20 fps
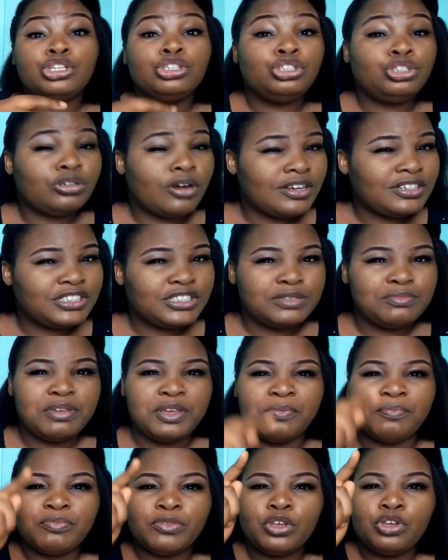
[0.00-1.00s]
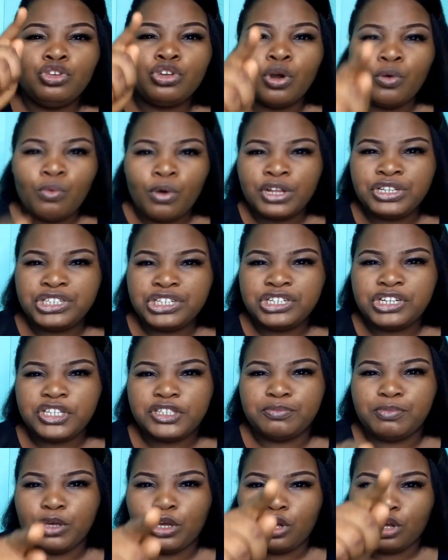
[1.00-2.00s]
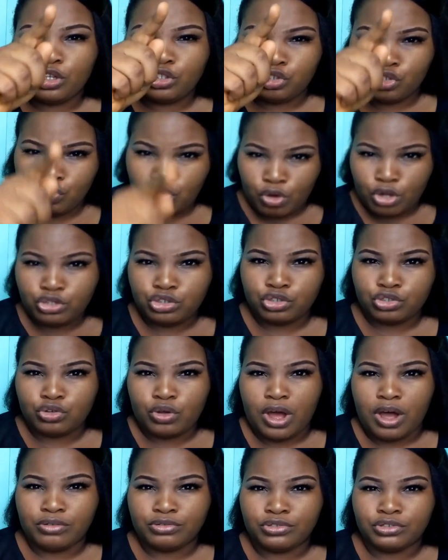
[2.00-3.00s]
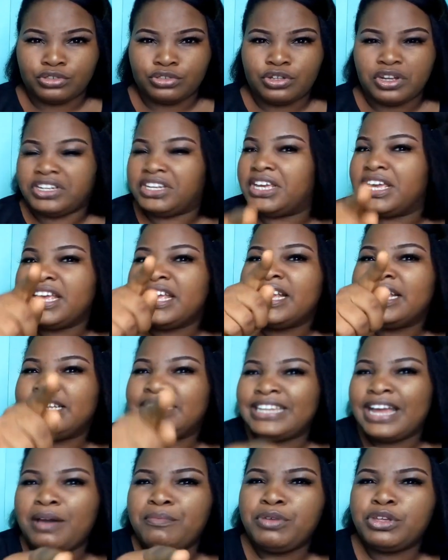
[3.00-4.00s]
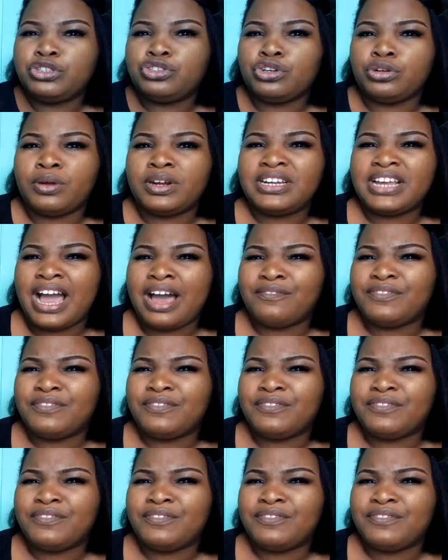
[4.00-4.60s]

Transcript: Trust me, you're watching this because you want to know how to study. That means you're already